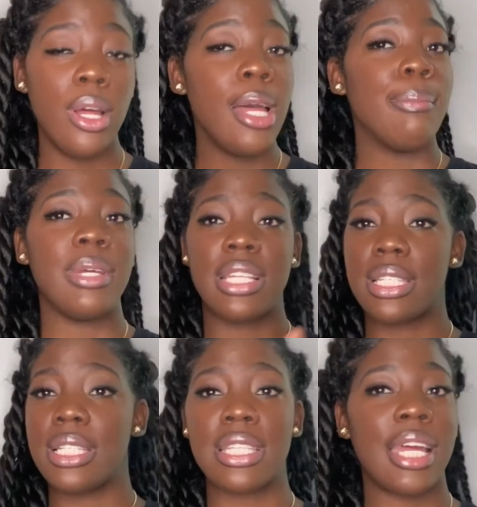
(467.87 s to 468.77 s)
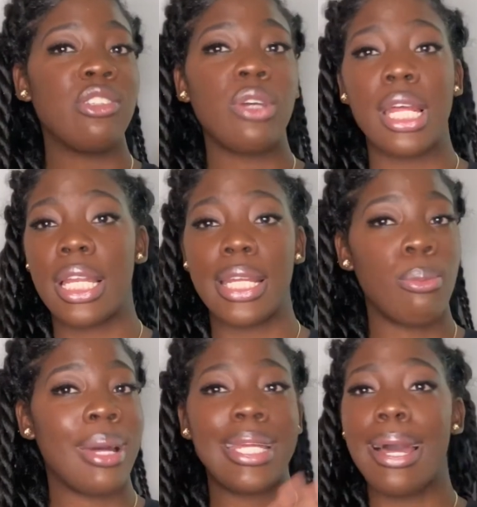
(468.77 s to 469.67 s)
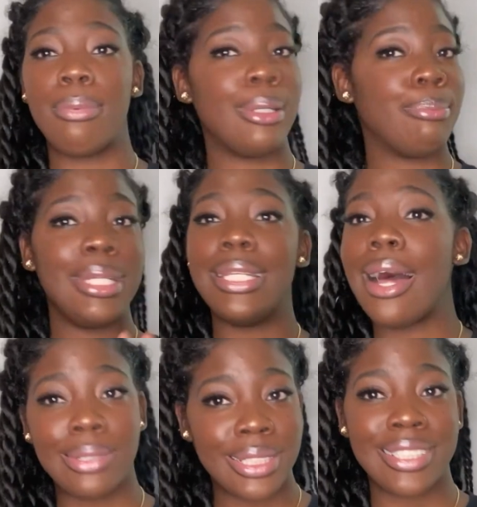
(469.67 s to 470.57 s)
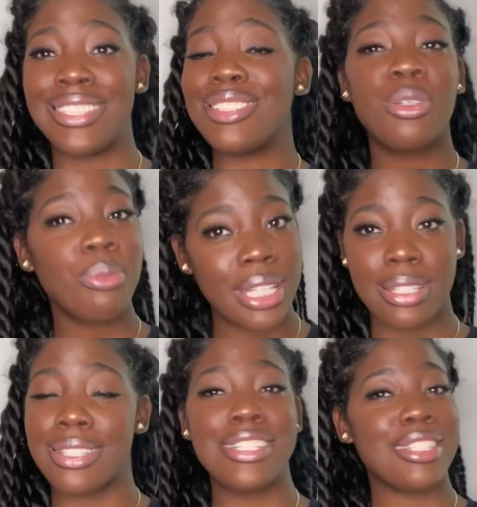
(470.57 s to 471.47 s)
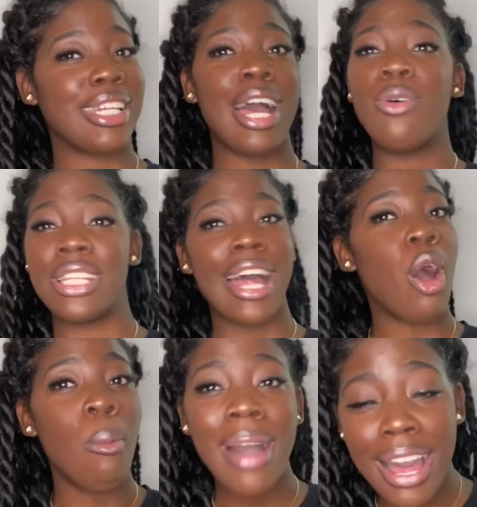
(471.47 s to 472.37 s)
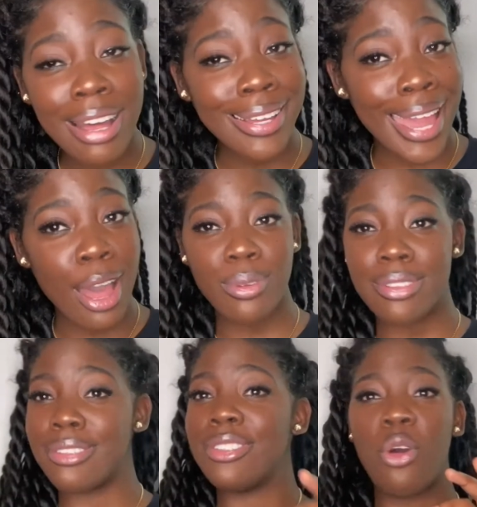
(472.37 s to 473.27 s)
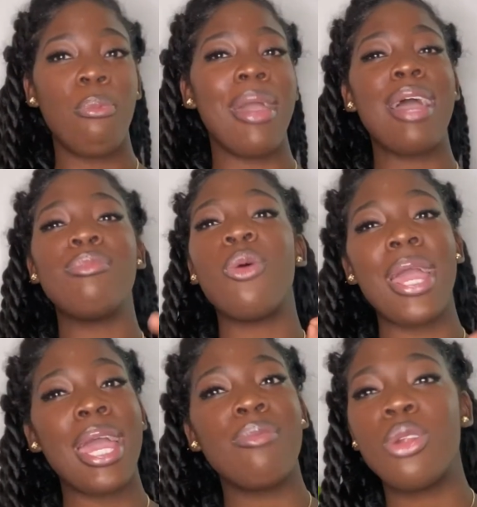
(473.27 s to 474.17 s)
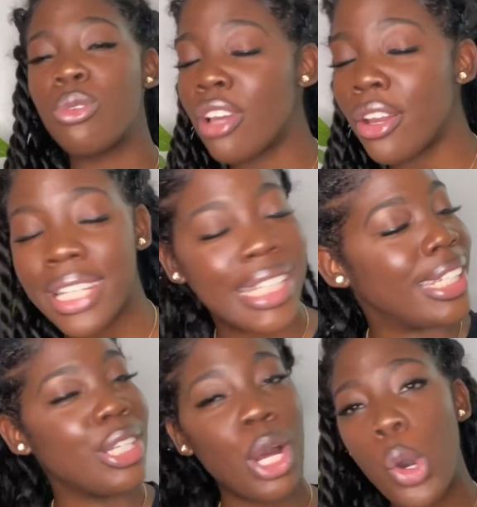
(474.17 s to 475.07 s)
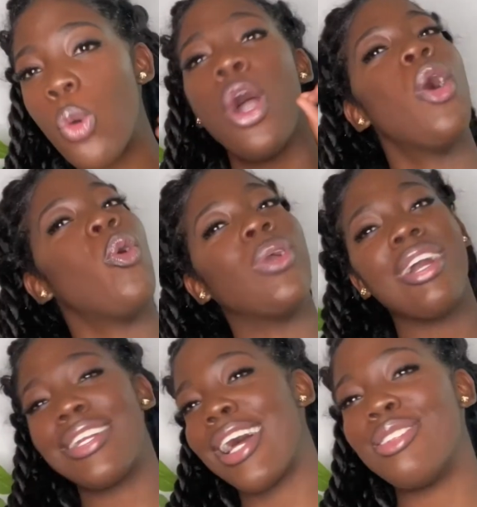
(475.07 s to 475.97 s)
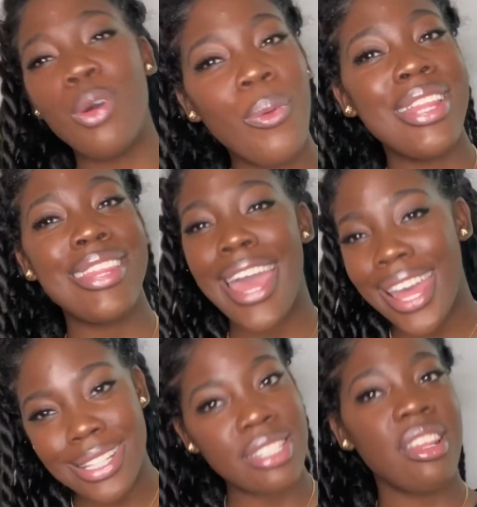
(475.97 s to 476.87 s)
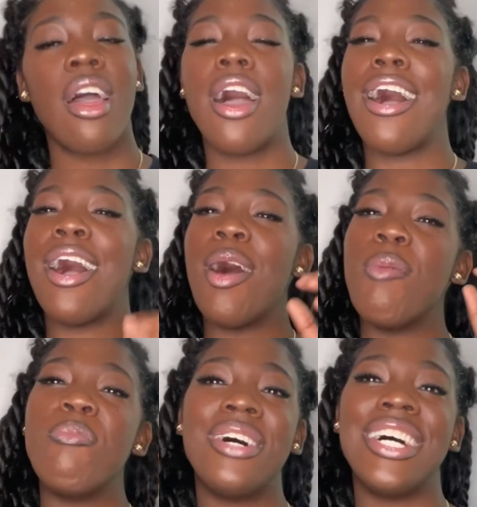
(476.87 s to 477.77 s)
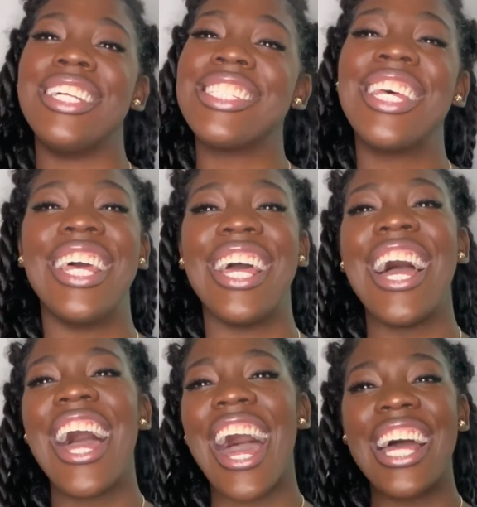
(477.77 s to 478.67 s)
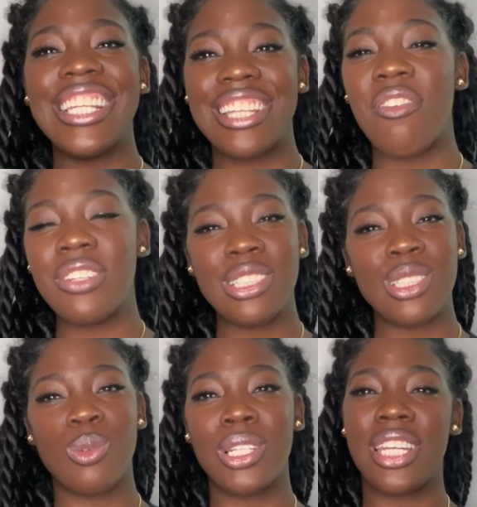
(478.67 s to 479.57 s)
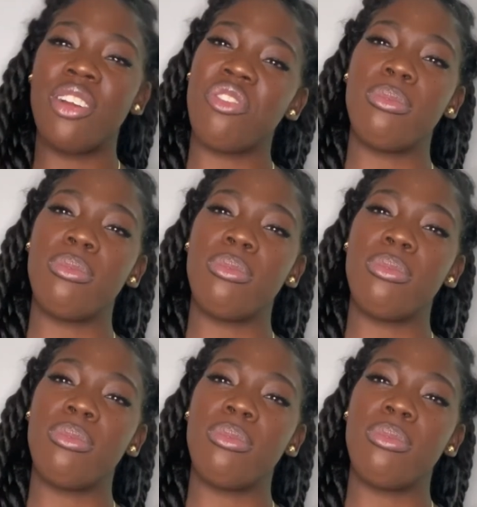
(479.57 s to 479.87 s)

Because listen, I ain't trying to let nobody out here be lost in these streets. Listen, not on my accounts. No ma'am, no ham, no turkey. No, we are not doing that. But I definitely just want to hear from